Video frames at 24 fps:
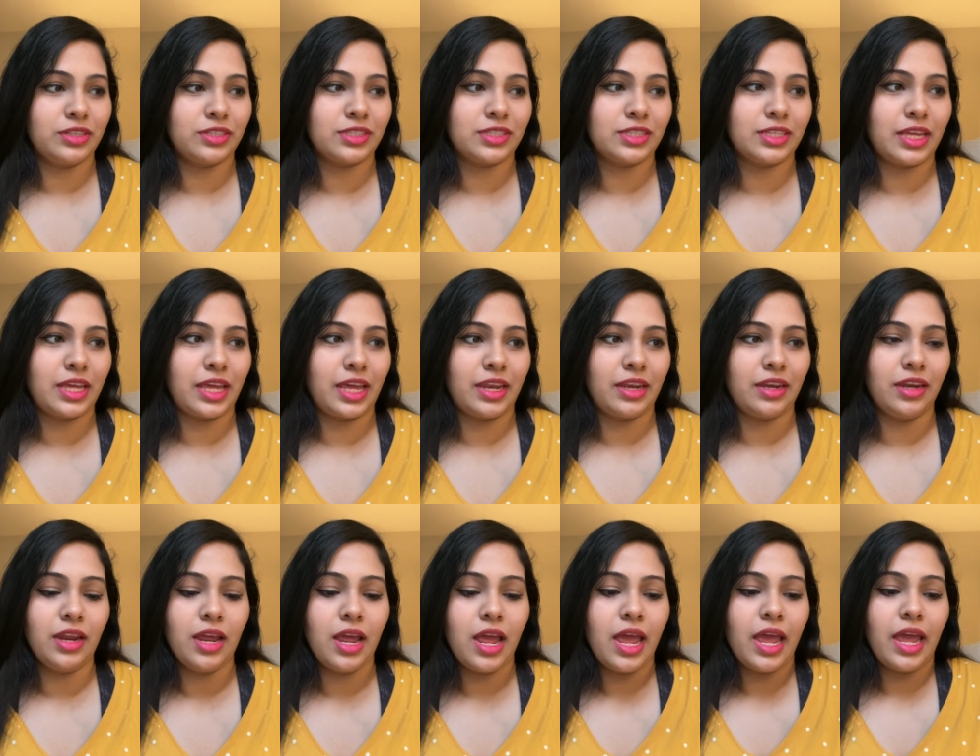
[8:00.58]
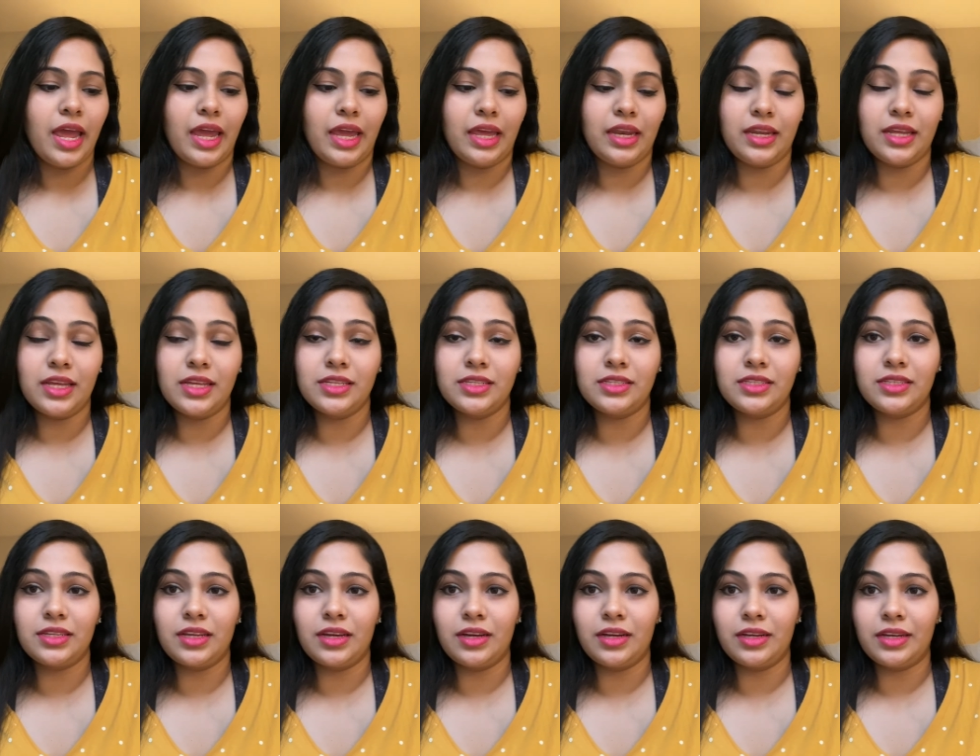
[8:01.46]
skin. It
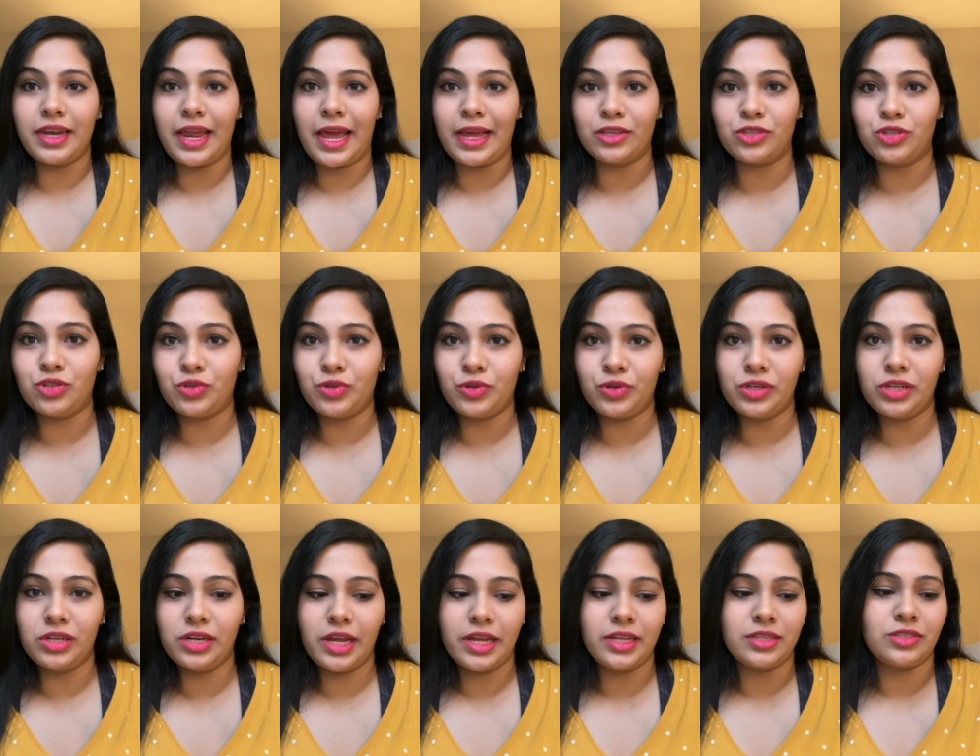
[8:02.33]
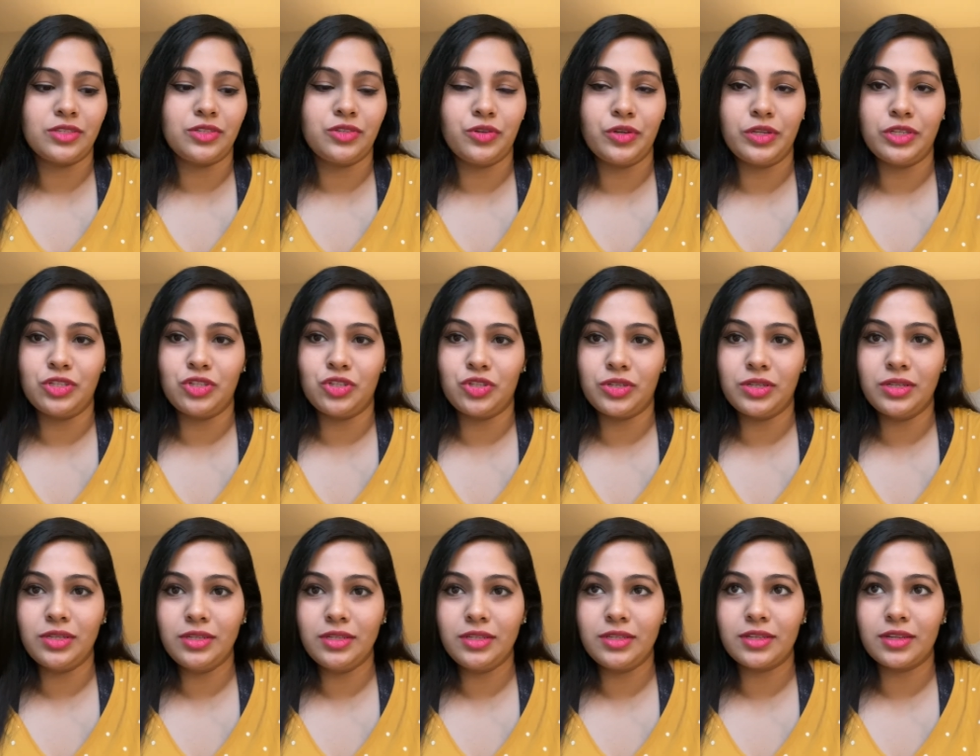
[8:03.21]
is a natural
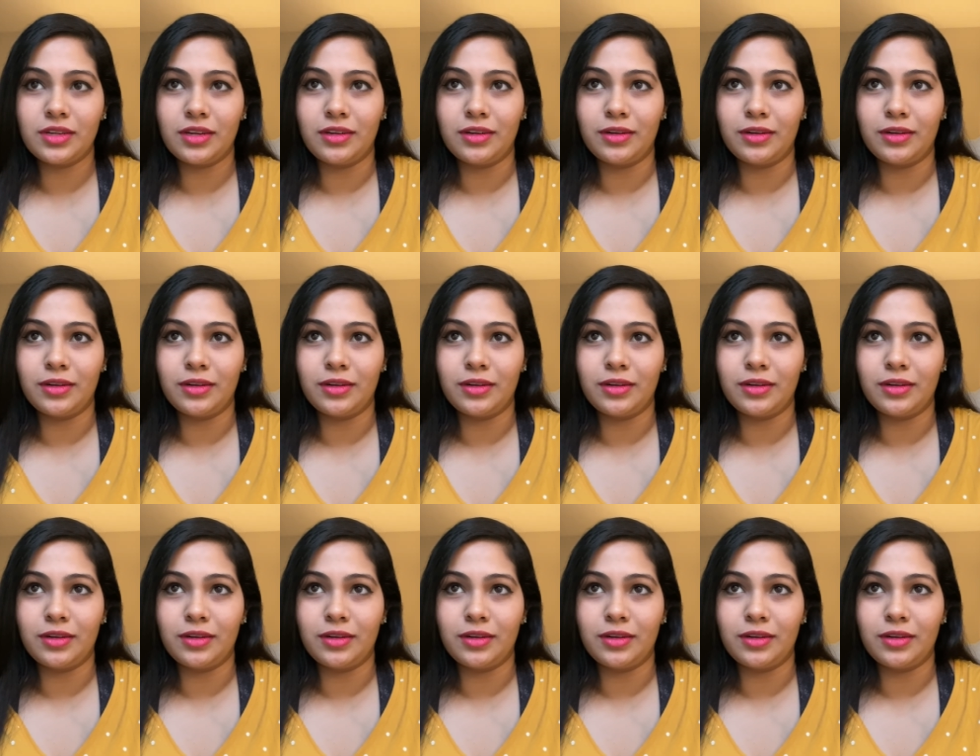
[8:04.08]
astringent.